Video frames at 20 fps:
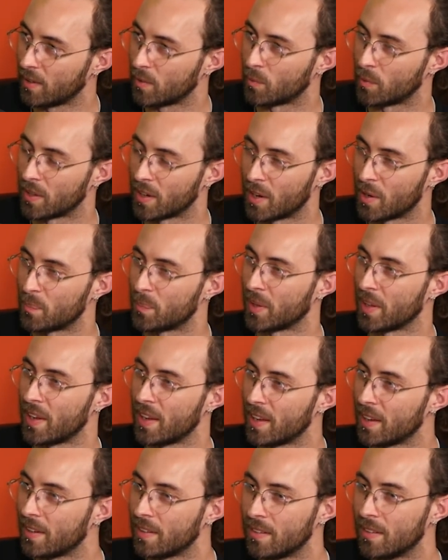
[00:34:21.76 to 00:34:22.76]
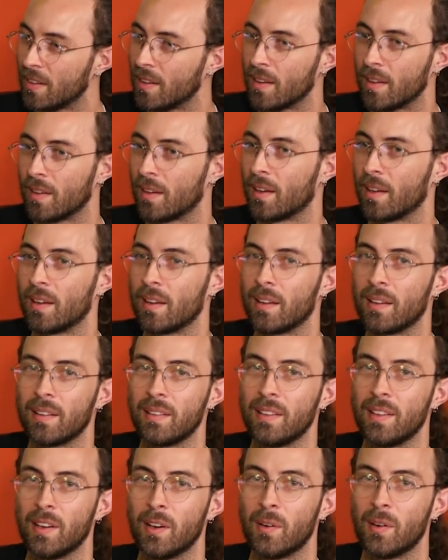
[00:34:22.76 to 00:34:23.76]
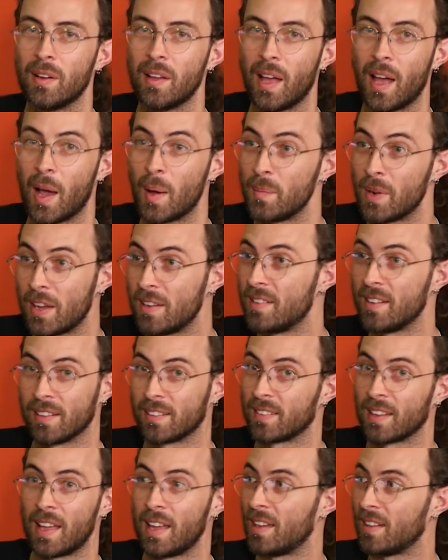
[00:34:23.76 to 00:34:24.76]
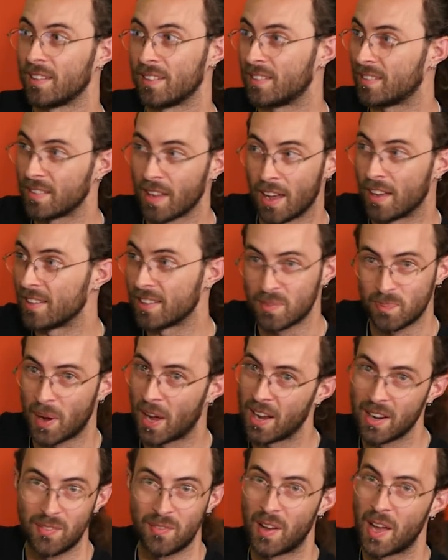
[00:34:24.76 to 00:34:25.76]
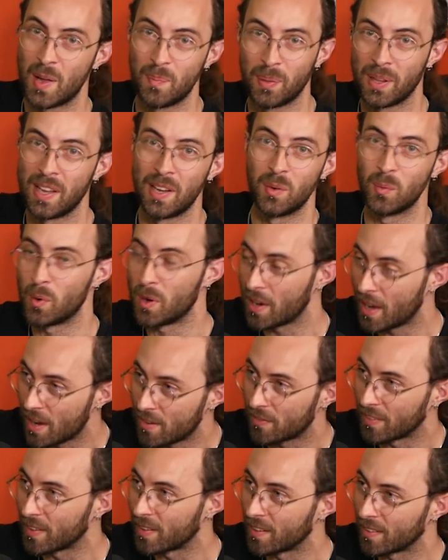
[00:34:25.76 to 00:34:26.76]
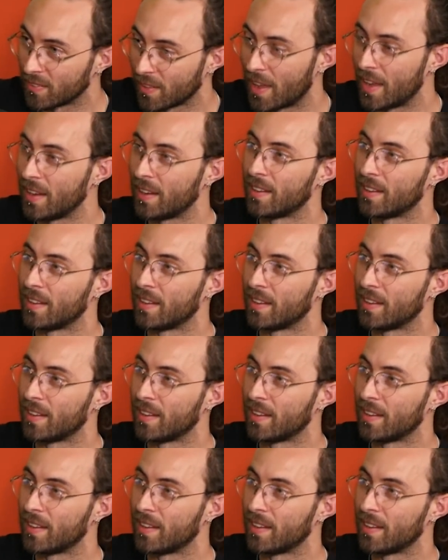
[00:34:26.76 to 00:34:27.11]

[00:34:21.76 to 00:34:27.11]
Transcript: we're not playing uh, you know, I'm not just like on Spotify playing whatever like